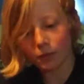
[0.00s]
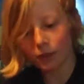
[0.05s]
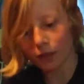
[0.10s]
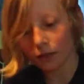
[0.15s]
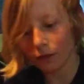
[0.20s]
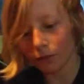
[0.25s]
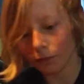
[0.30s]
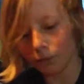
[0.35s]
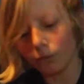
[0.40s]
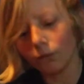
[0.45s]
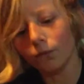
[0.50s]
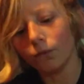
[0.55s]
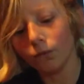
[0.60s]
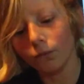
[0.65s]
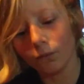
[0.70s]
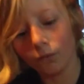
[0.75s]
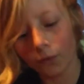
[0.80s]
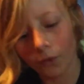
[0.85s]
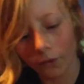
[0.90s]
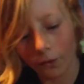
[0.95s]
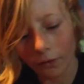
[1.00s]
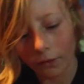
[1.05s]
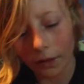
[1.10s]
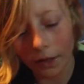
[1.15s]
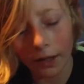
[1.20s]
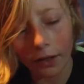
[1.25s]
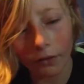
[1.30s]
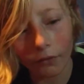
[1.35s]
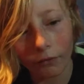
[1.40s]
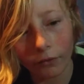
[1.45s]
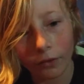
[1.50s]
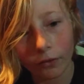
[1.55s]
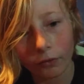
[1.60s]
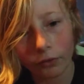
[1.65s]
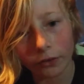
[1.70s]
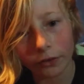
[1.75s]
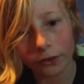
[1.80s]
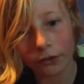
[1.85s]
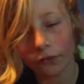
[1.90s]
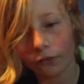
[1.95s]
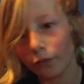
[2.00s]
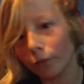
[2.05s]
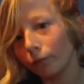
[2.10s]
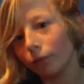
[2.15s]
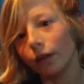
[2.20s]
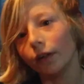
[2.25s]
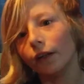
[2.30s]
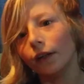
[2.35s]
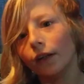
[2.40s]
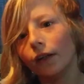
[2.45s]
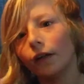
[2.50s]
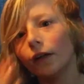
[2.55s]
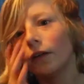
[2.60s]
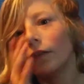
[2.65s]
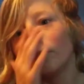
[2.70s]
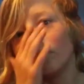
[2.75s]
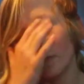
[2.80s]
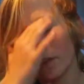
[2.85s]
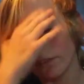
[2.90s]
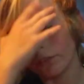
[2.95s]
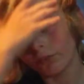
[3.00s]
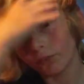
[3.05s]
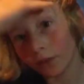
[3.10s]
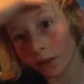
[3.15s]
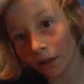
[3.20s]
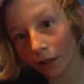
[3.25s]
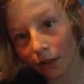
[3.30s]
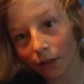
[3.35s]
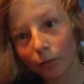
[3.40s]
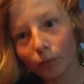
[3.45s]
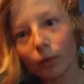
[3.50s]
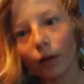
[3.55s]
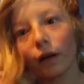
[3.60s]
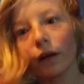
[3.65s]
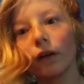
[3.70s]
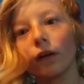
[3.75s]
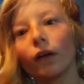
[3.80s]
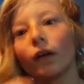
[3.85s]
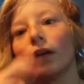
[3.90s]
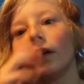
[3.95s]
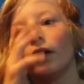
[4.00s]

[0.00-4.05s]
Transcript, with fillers: me. Well, I don't know for sure. But my friend had a pair.